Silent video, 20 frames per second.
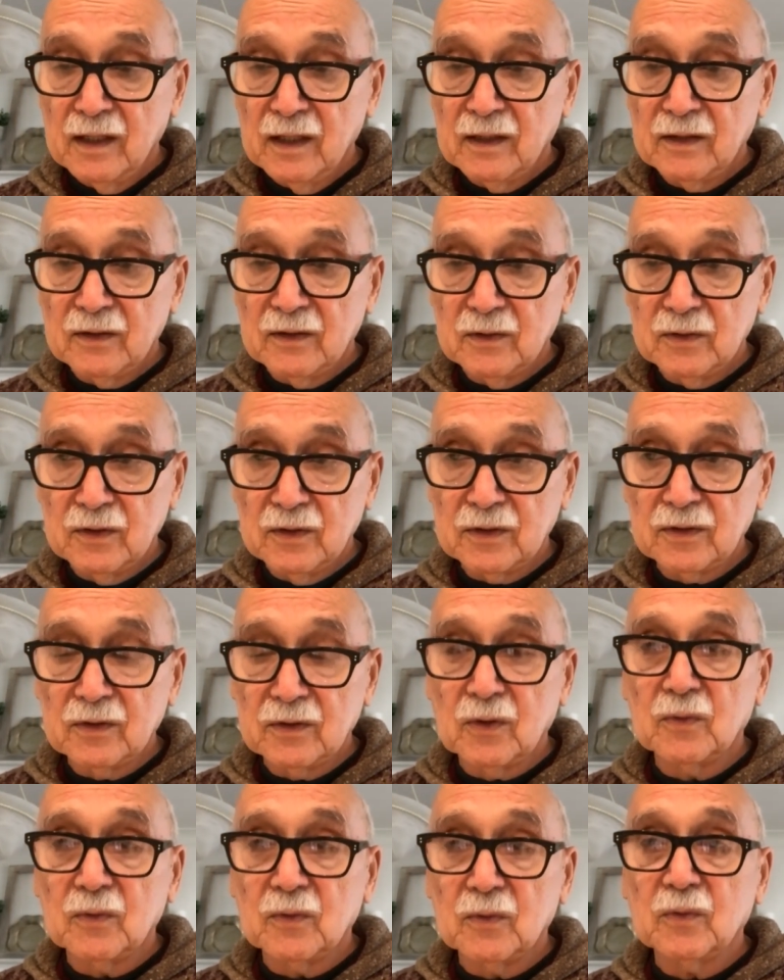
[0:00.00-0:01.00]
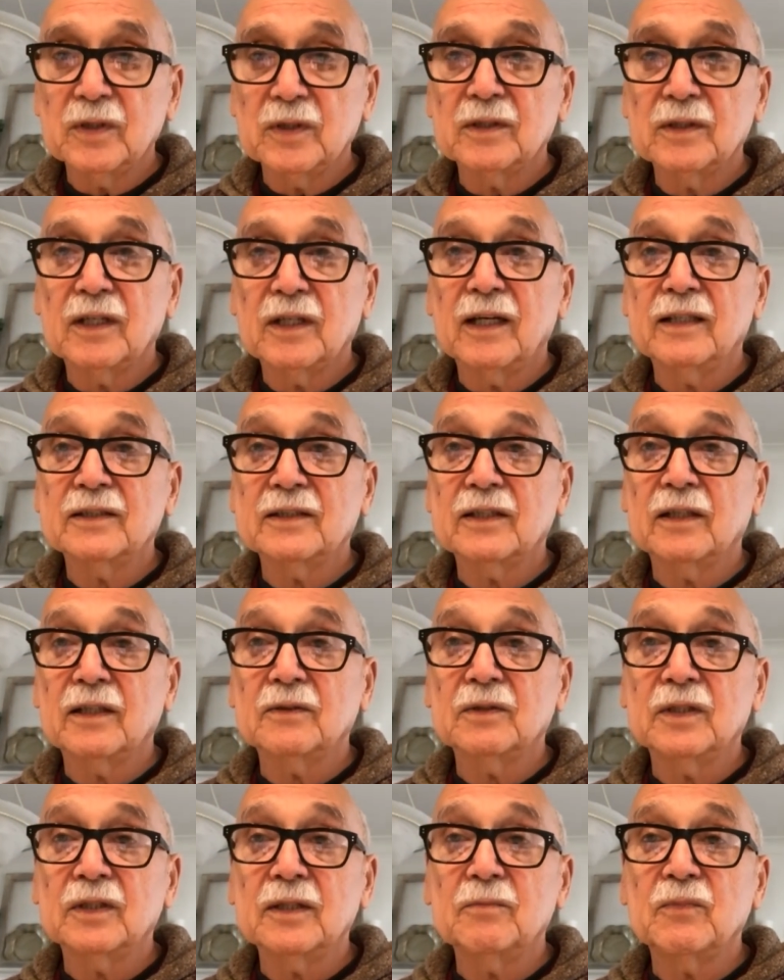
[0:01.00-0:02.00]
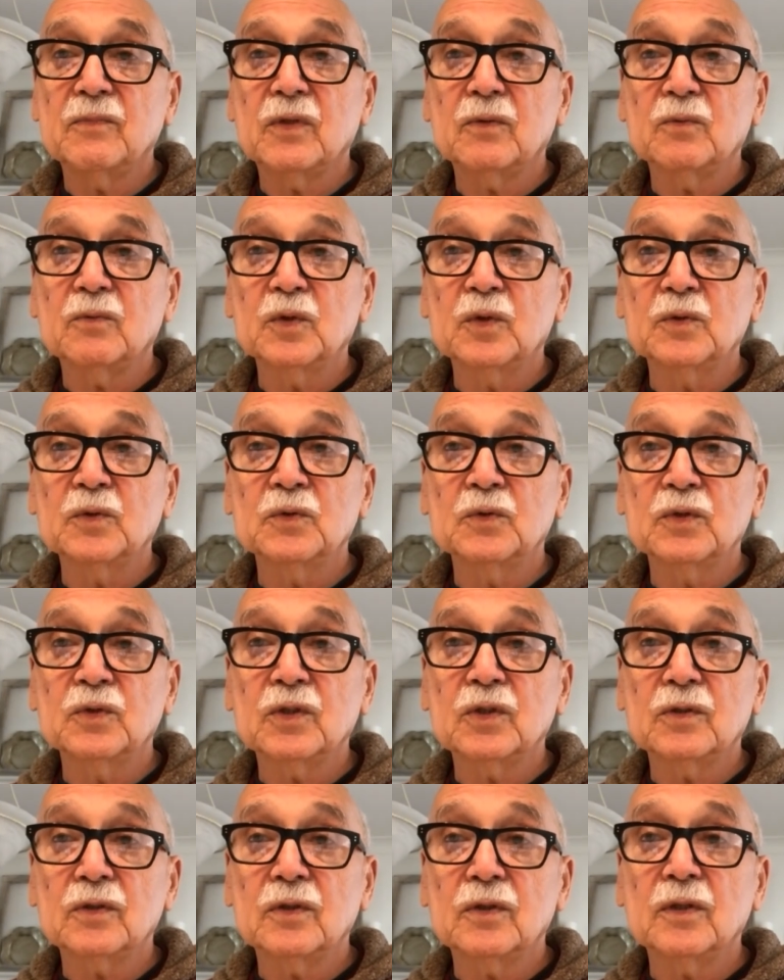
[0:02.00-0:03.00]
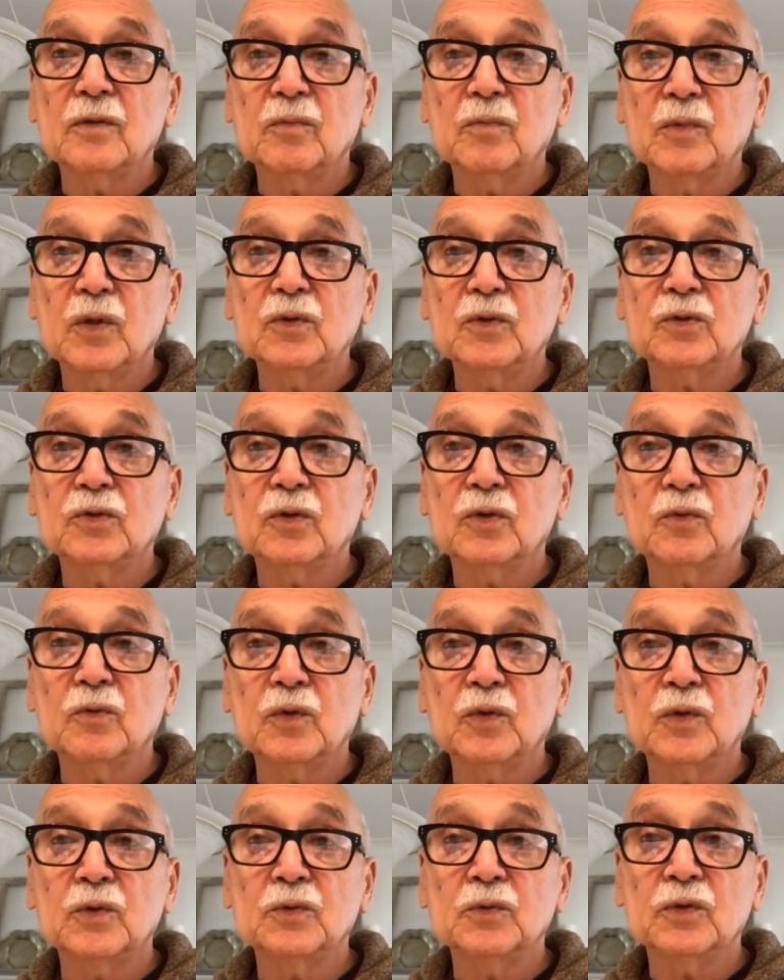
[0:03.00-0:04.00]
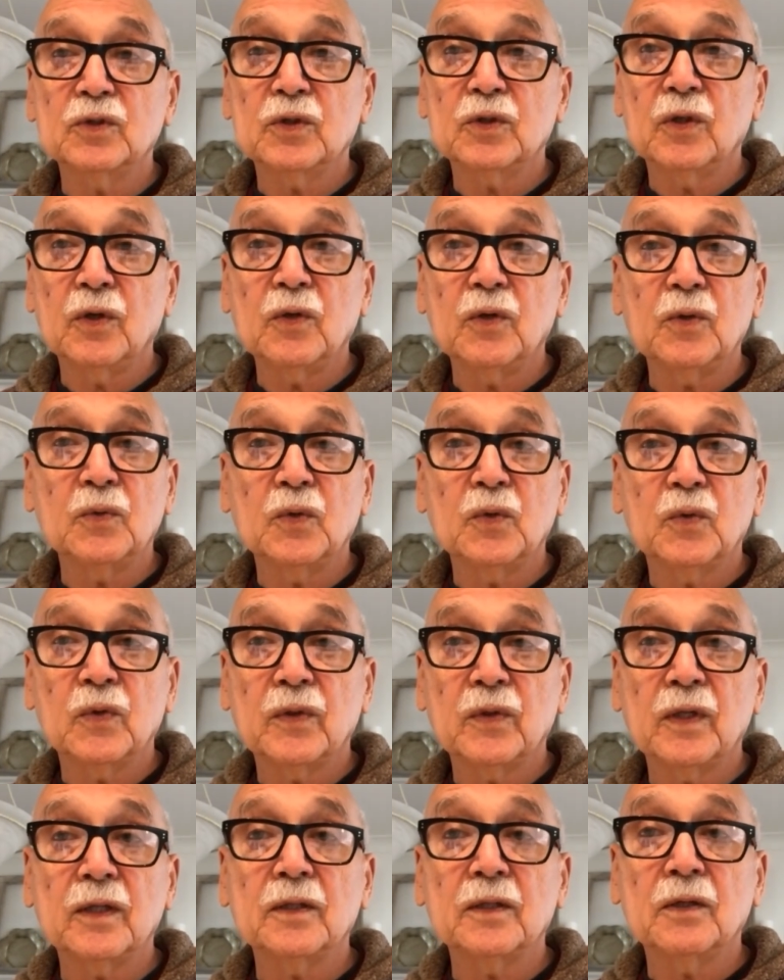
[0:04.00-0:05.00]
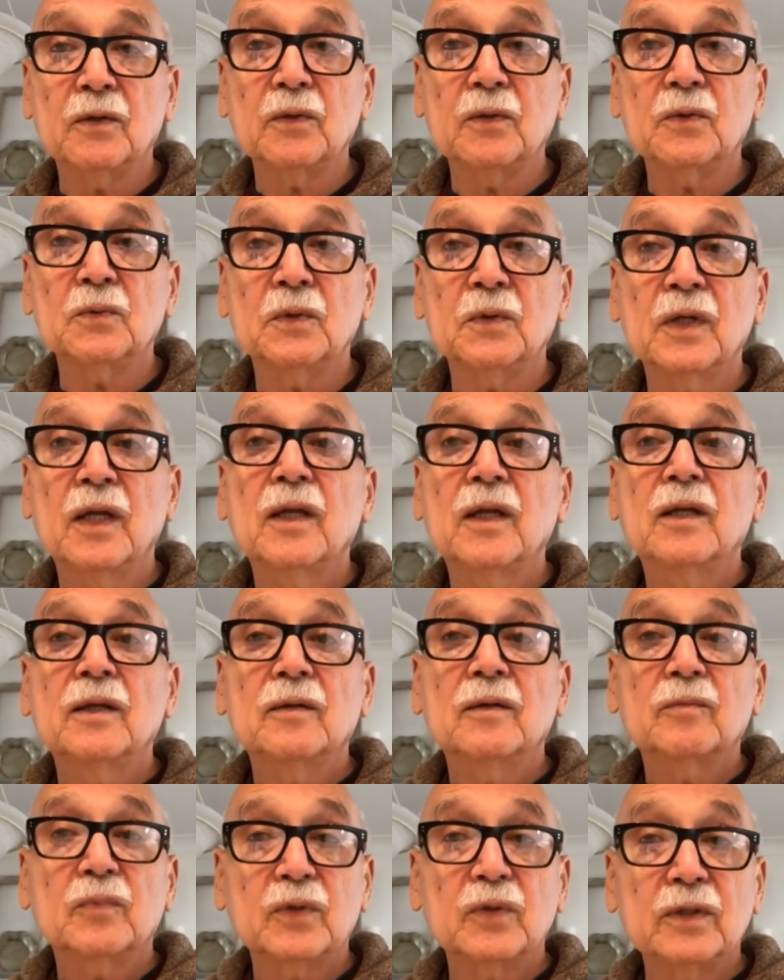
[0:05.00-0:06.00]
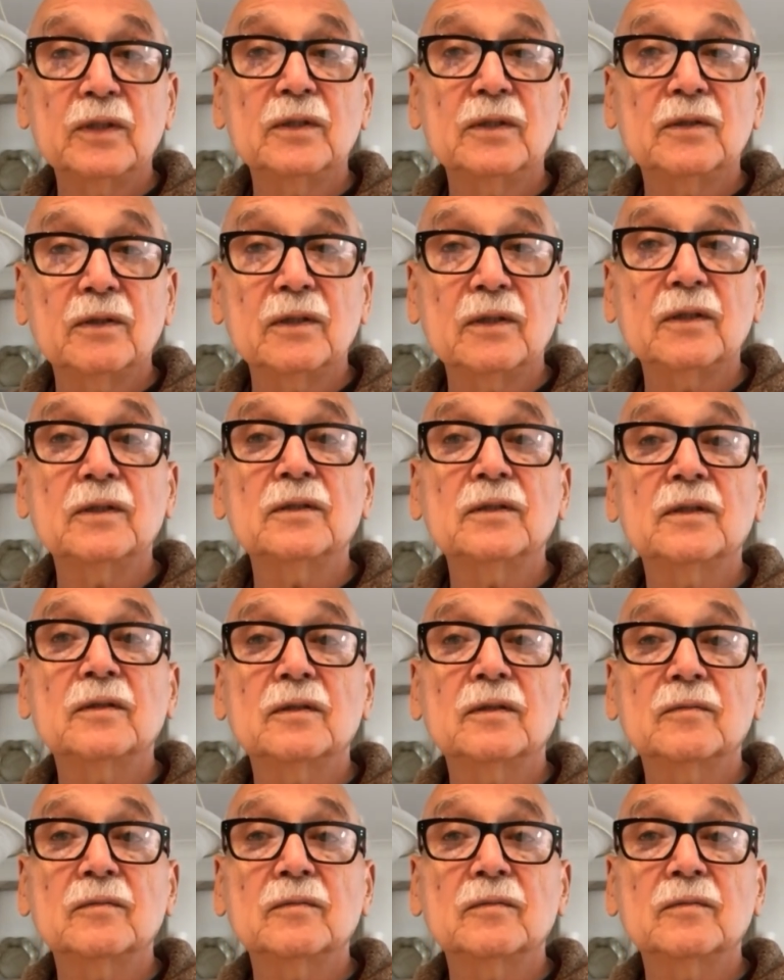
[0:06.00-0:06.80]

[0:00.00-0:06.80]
You just don't realize how deep the emotional wounds go. They go pretty darn